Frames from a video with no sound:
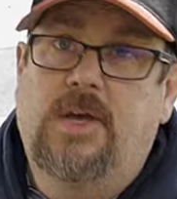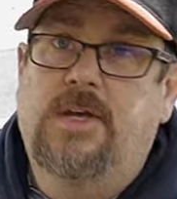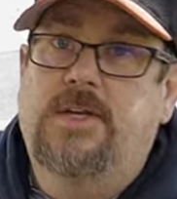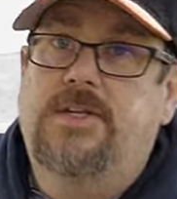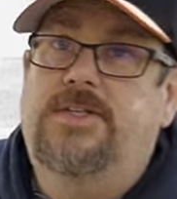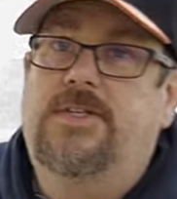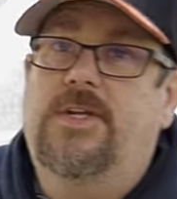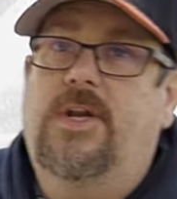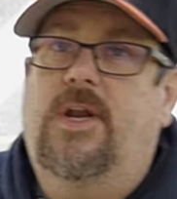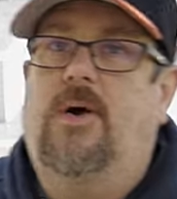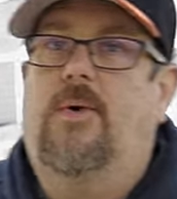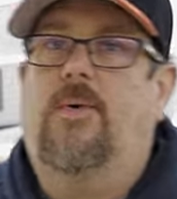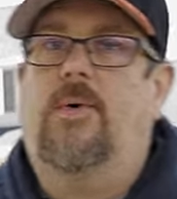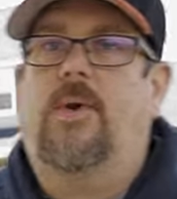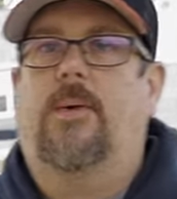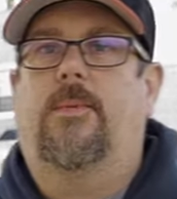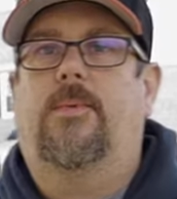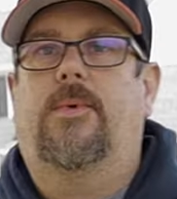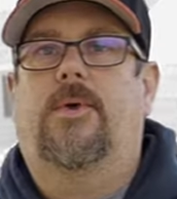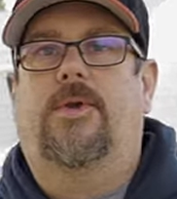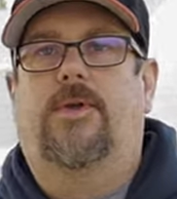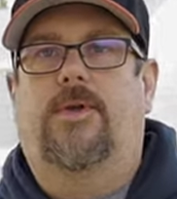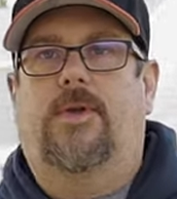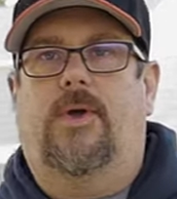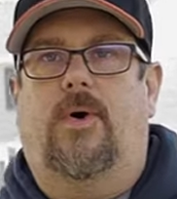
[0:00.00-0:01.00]
So now what I'm
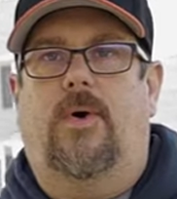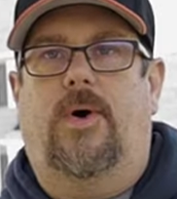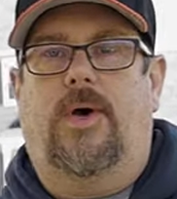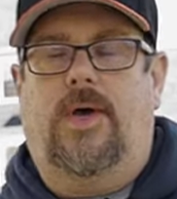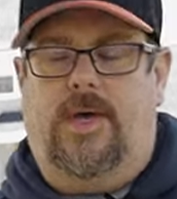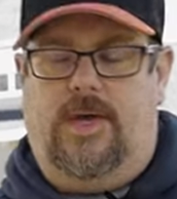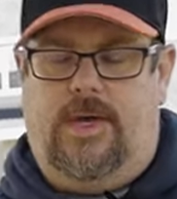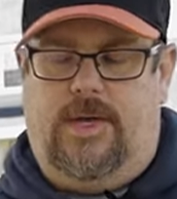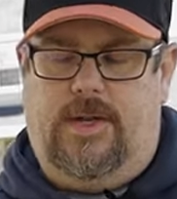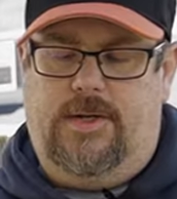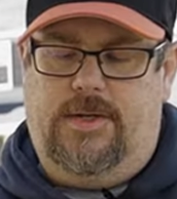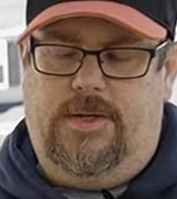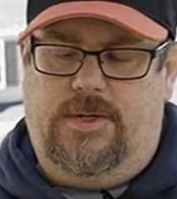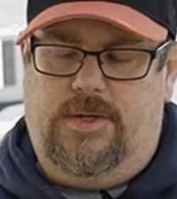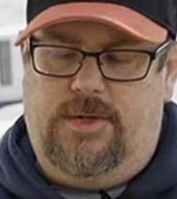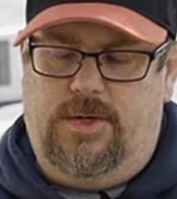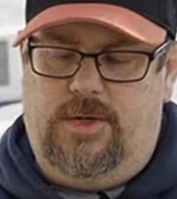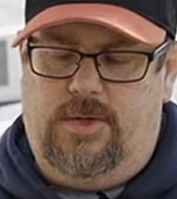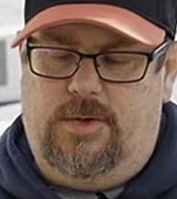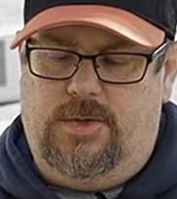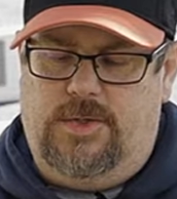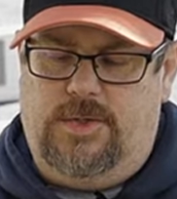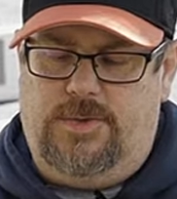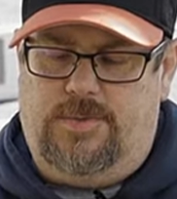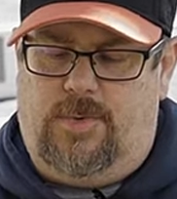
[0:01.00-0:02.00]
going to go ahead and
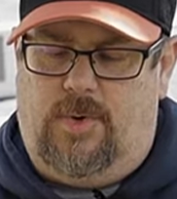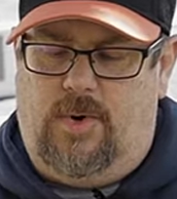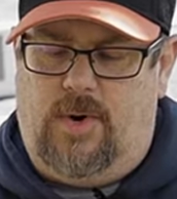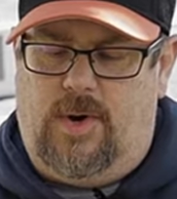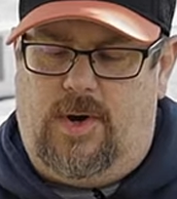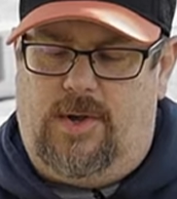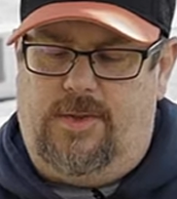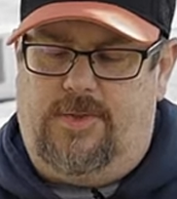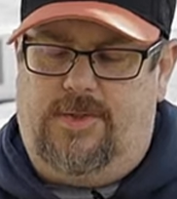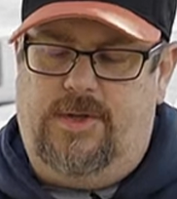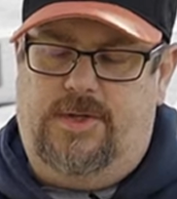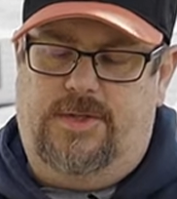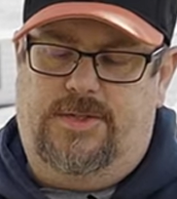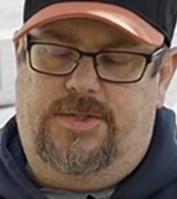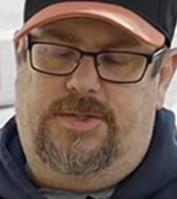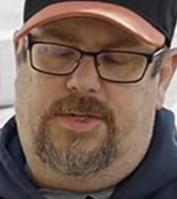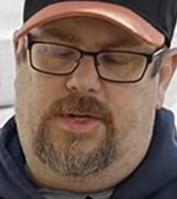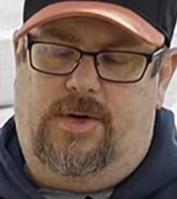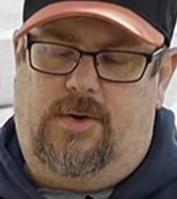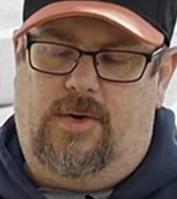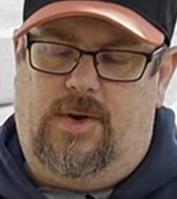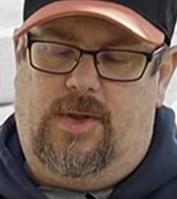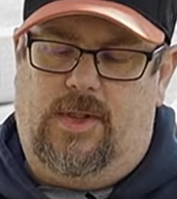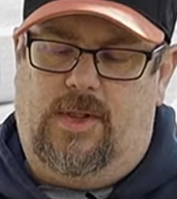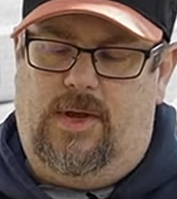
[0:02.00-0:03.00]
do is pull out this
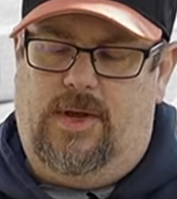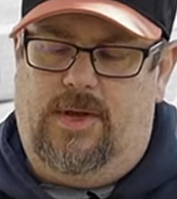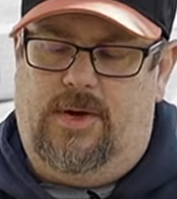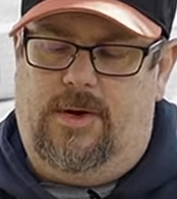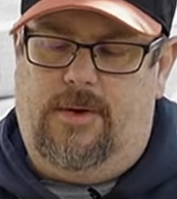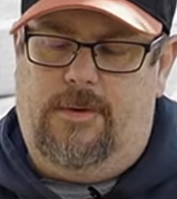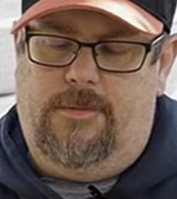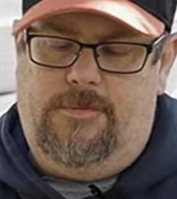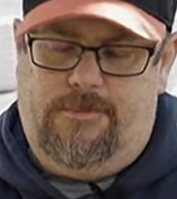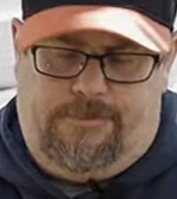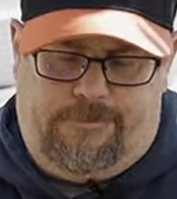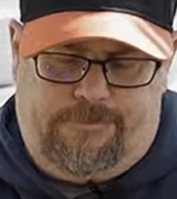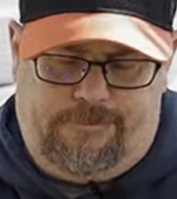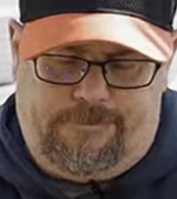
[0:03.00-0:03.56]
cigarette lighter.